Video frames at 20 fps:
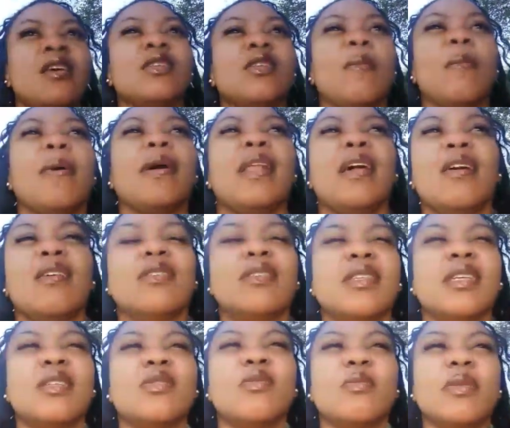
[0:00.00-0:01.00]
Somebody going to
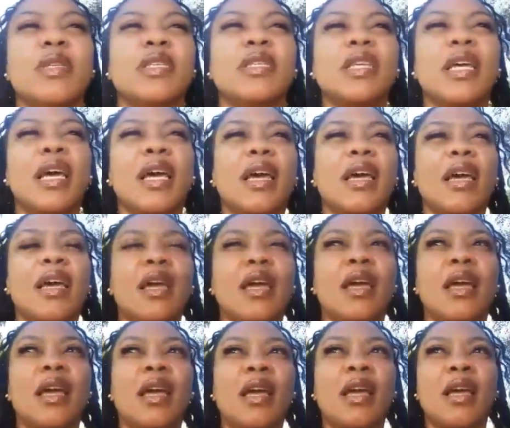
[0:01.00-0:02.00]
say to me, say,
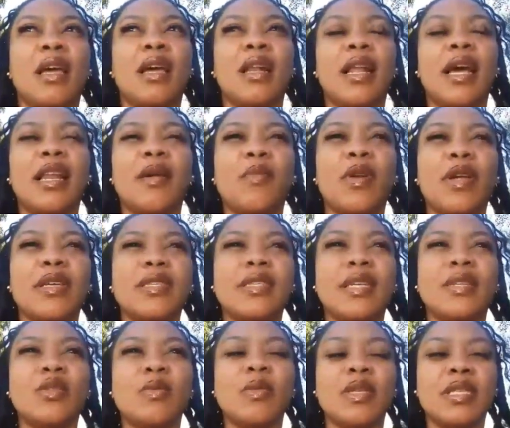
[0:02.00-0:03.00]
like the mother
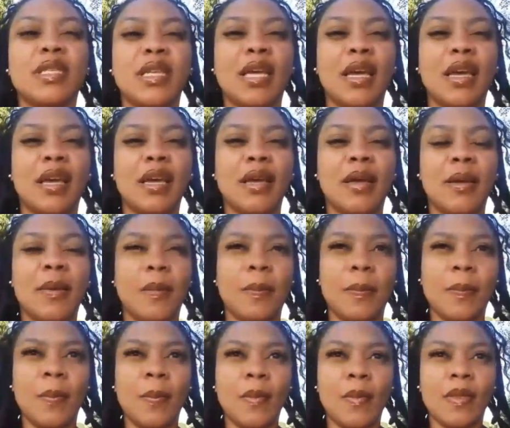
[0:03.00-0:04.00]
said to me, say,
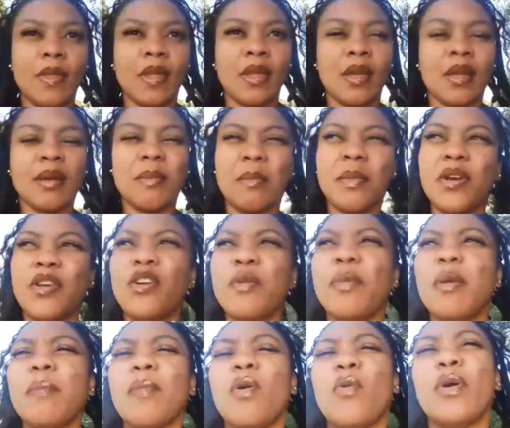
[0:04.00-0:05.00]
I
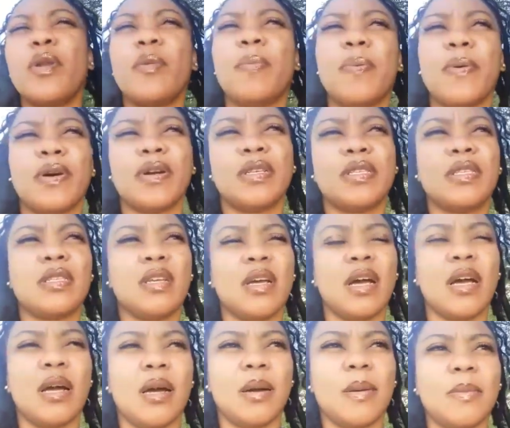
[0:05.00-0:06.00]
don't remember what the person